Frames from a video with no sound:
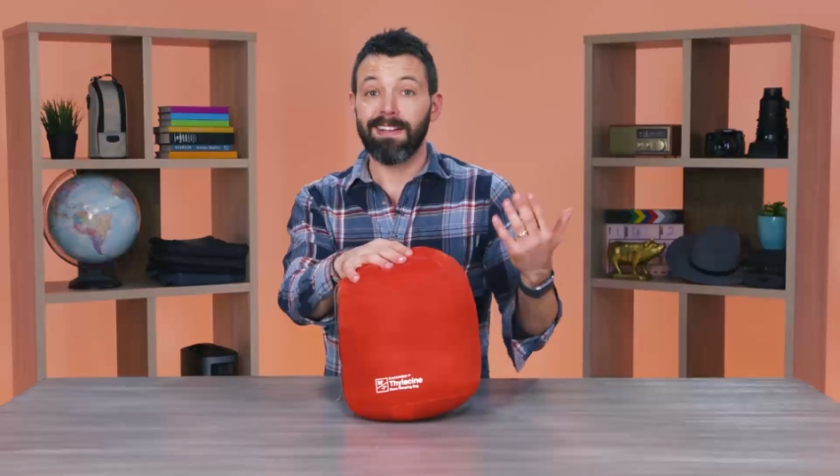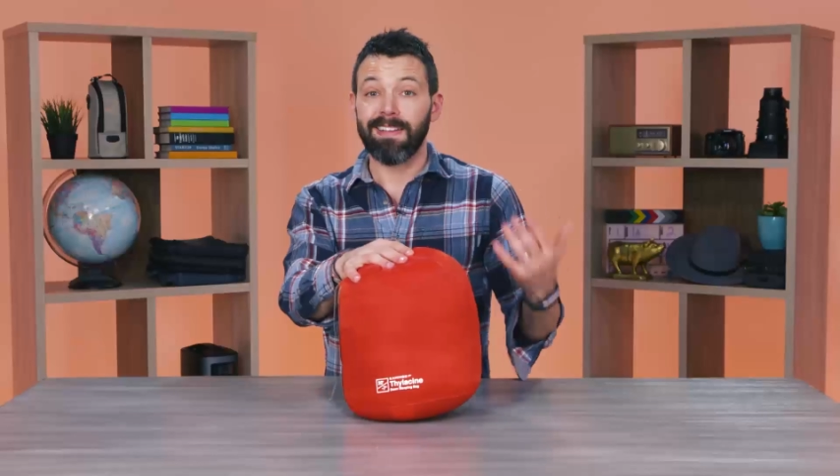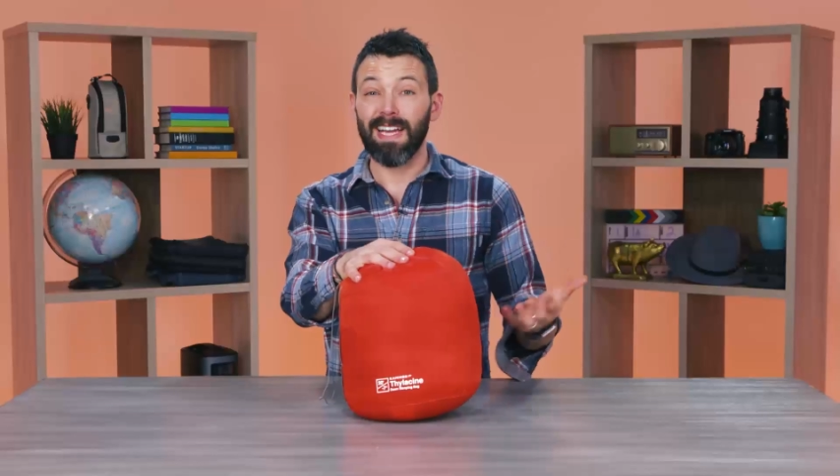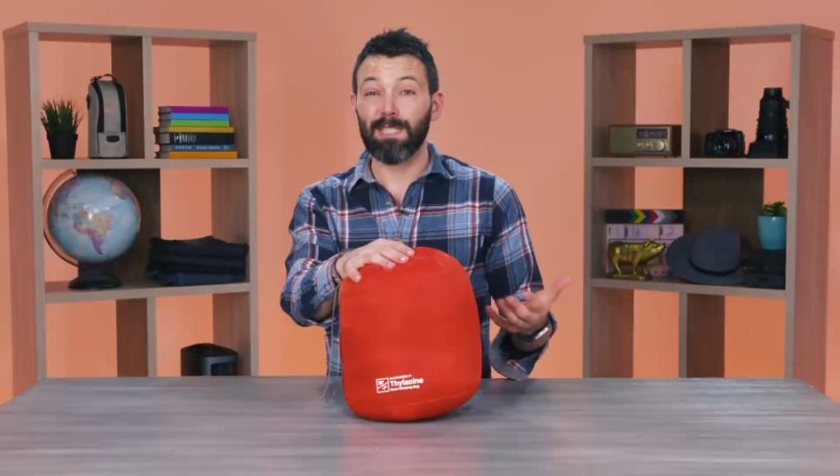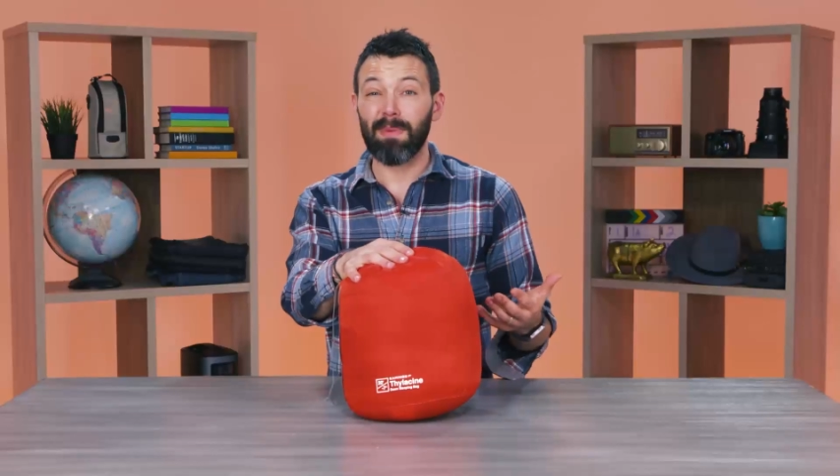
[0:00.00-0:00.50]

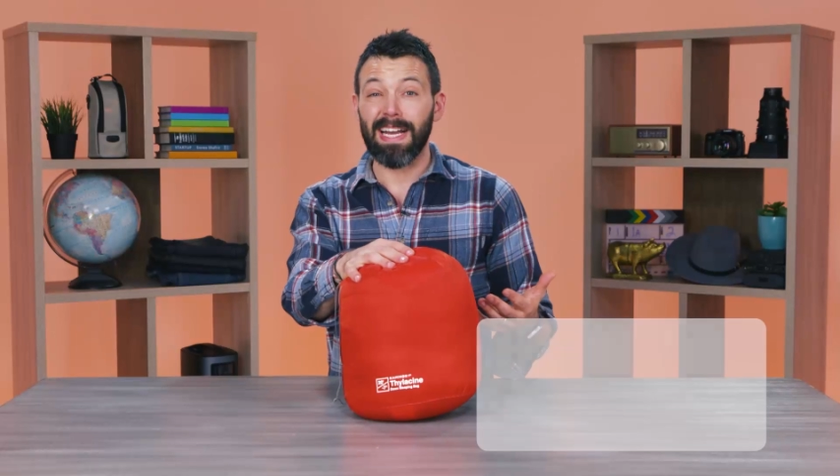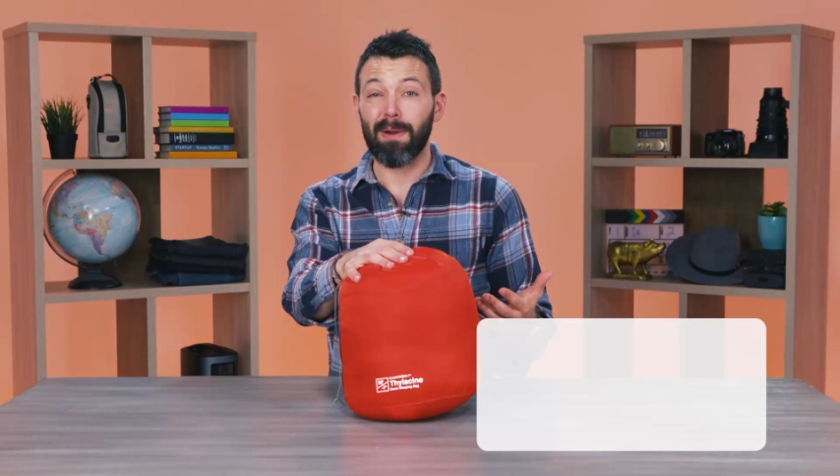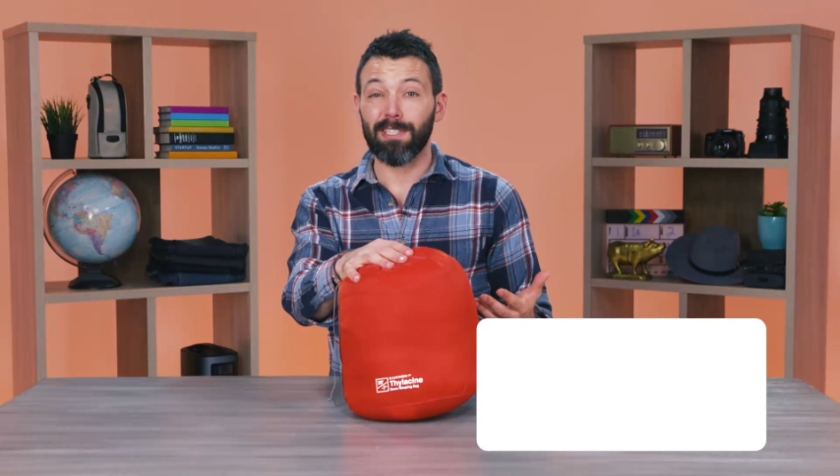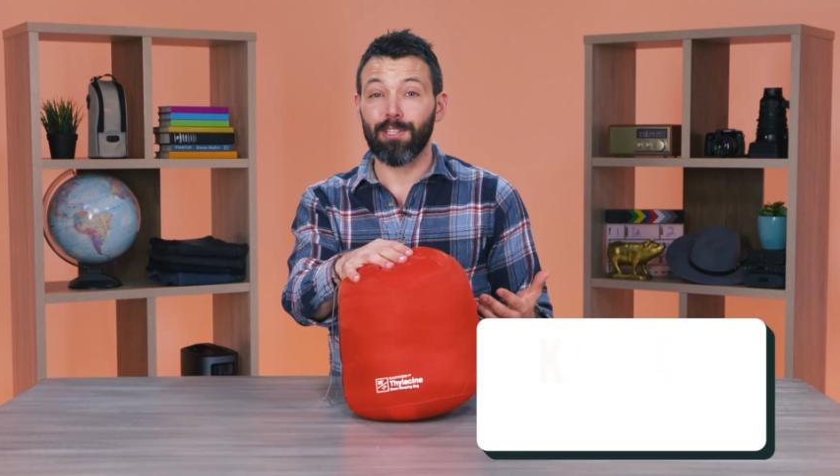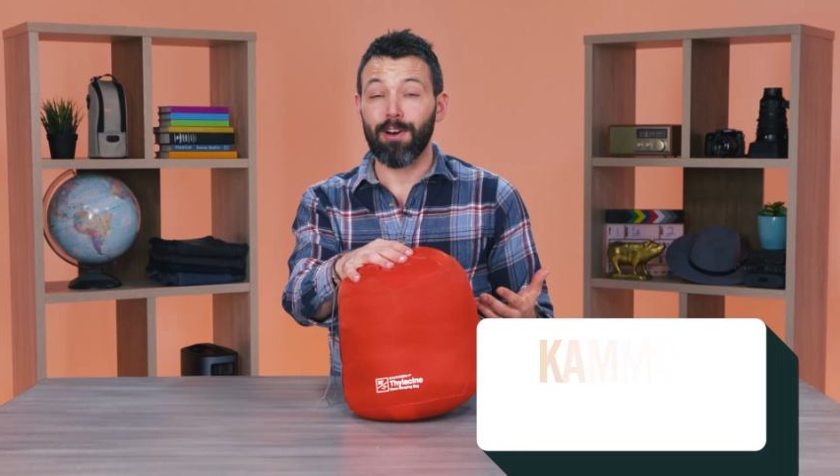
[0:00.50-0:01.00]
The next bag
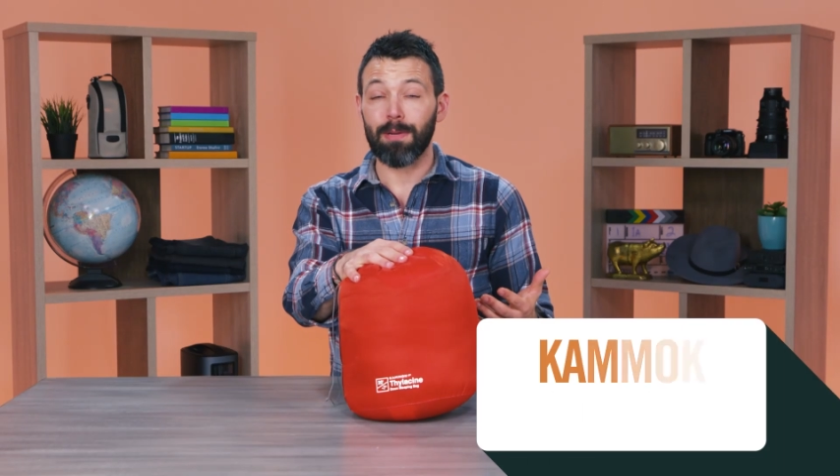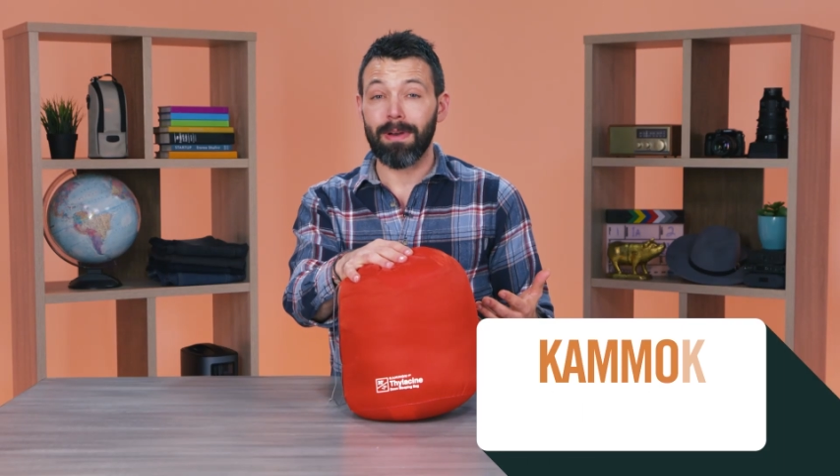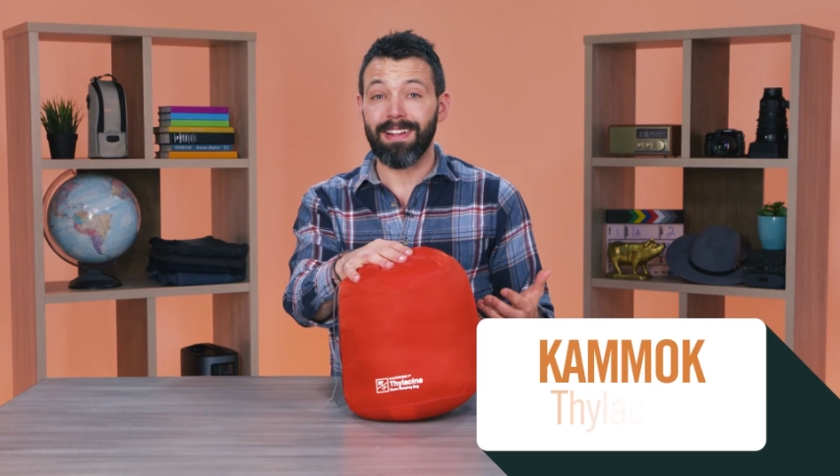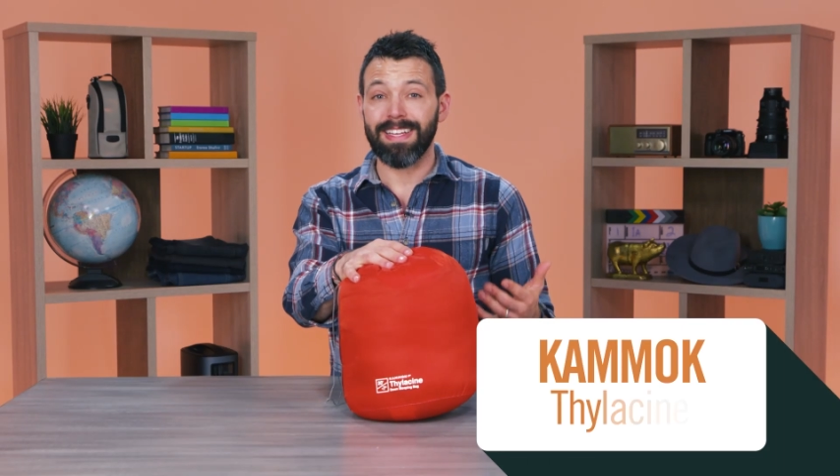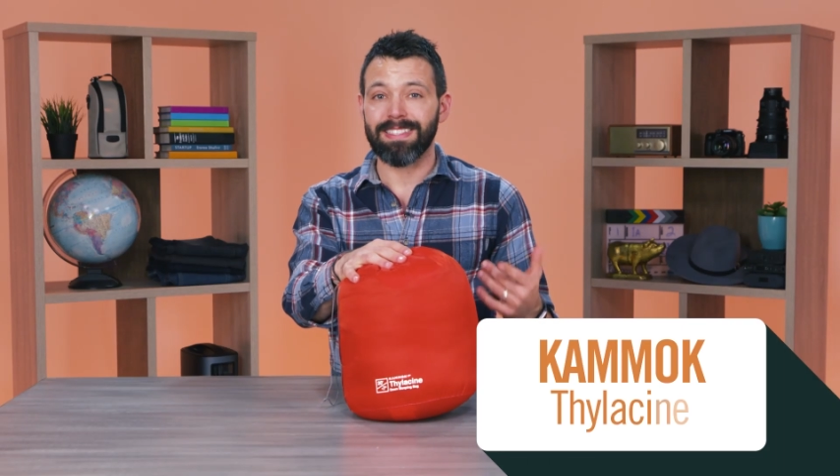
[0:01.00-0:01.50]
I wanna talk
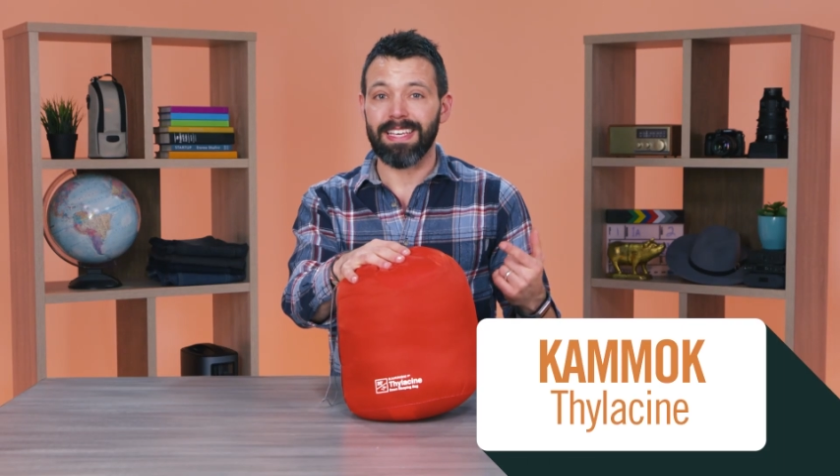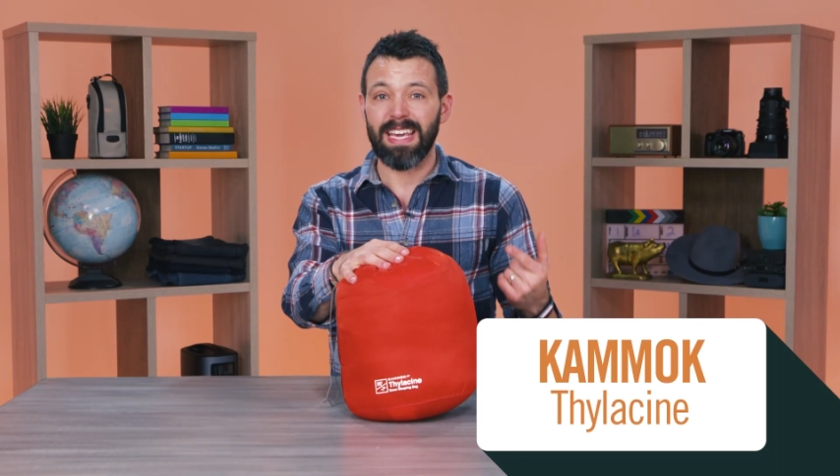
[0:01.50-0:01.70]
about is the